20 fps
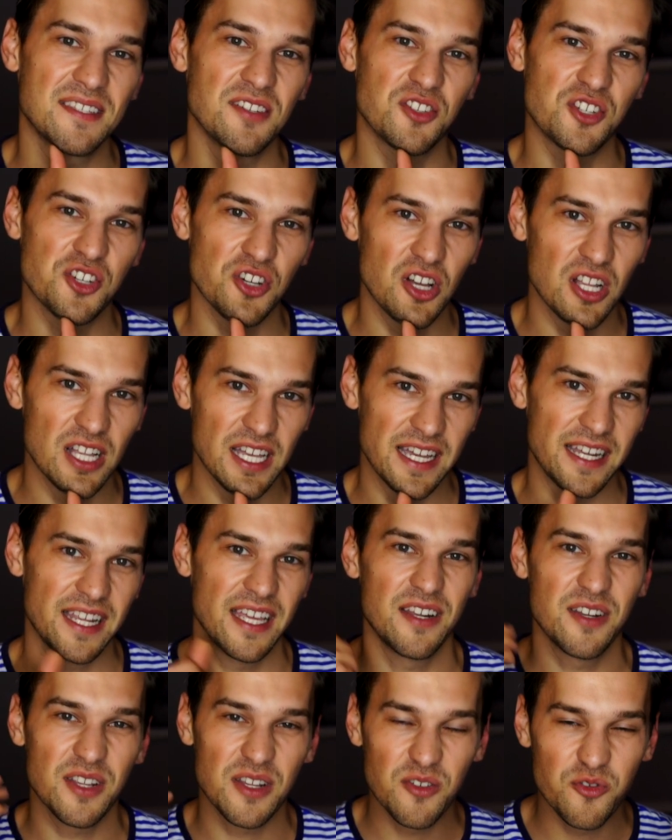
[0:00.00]
your jawline
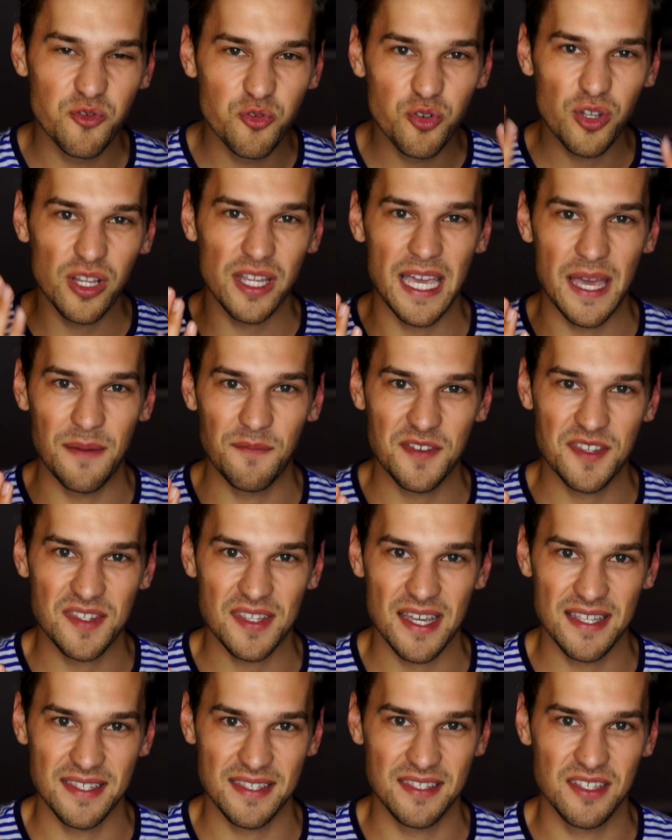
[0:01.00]
and it really
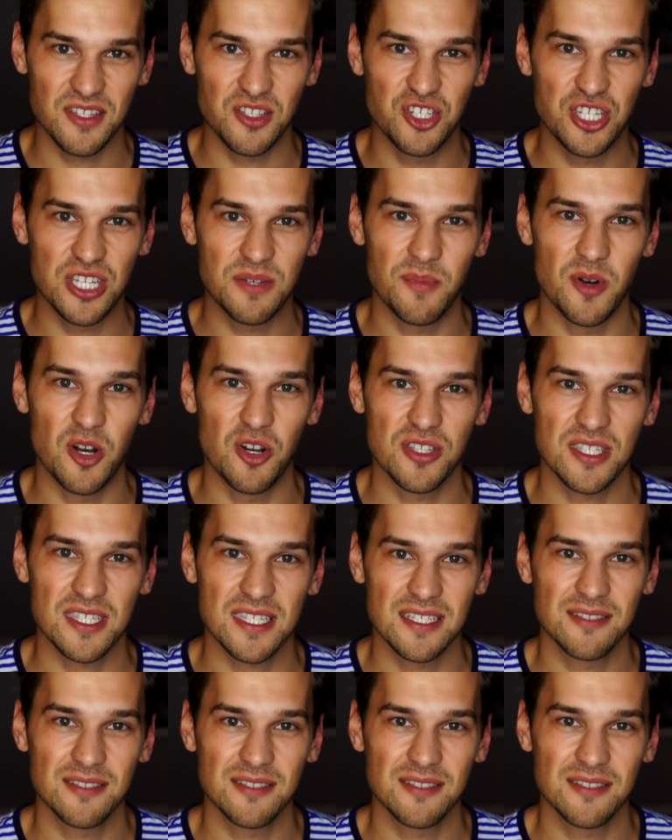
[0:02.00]
emphasizes the cheekbones.